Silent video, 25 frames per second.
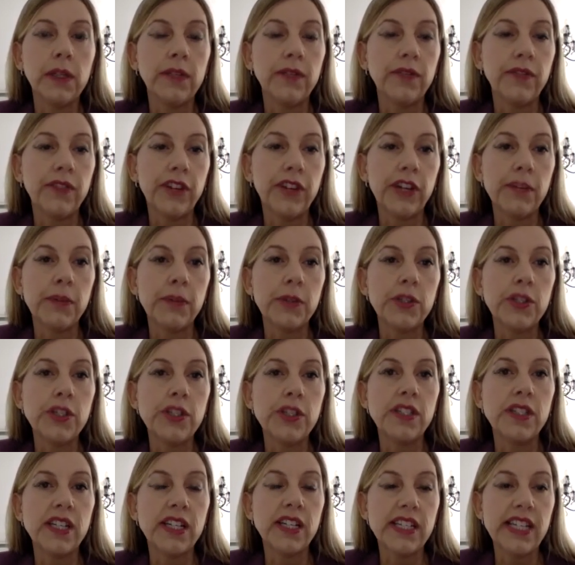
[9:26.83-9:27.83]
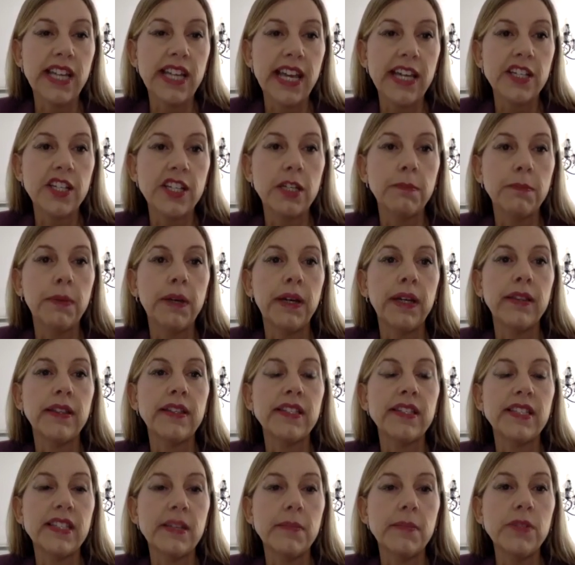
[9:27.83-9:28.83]
it very much is dictated by the
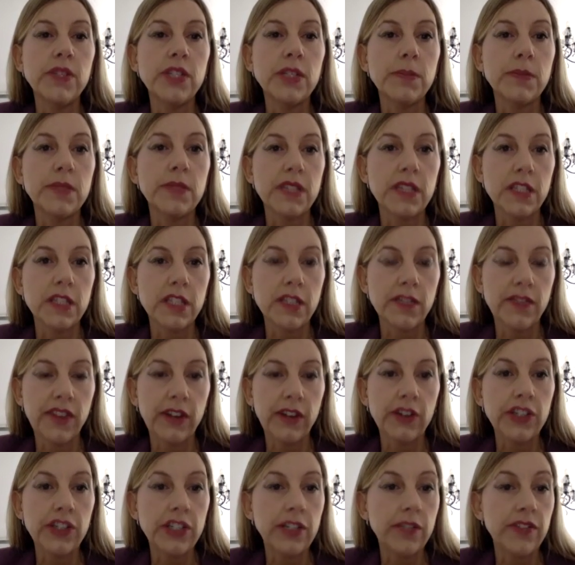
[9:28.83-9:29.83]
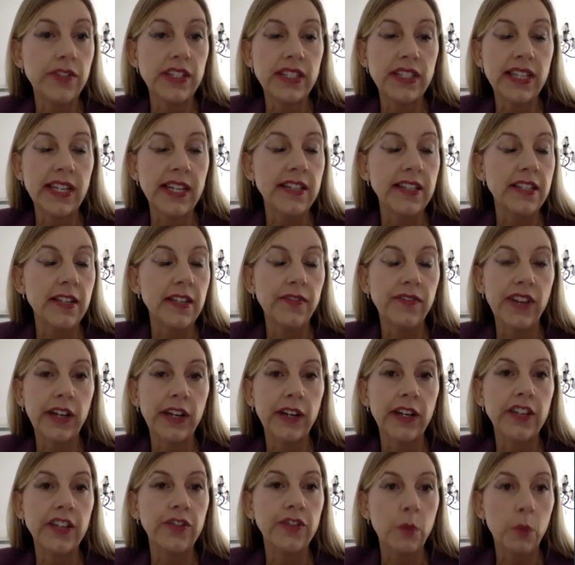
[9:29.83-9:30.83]
symptoms and severity of disease that
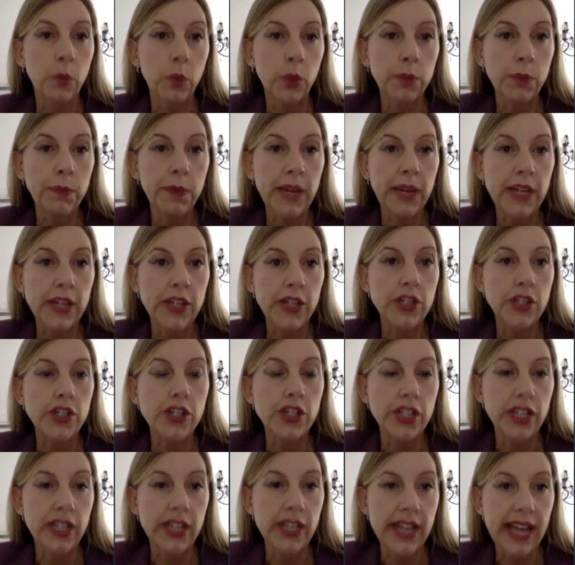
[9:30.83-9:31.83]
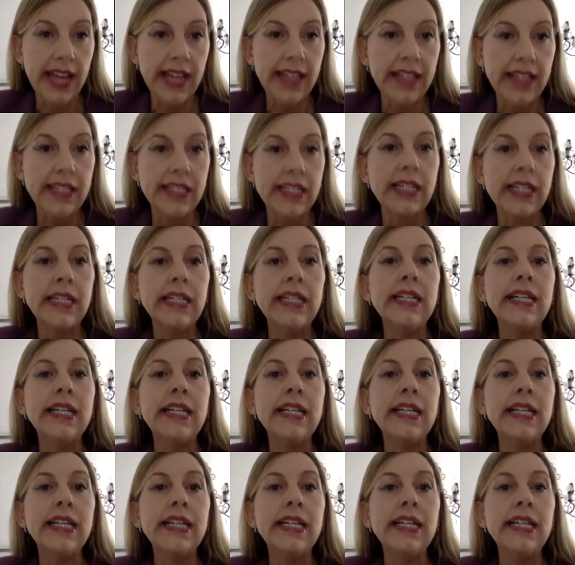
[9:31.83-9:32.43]
varies from one patient to the next.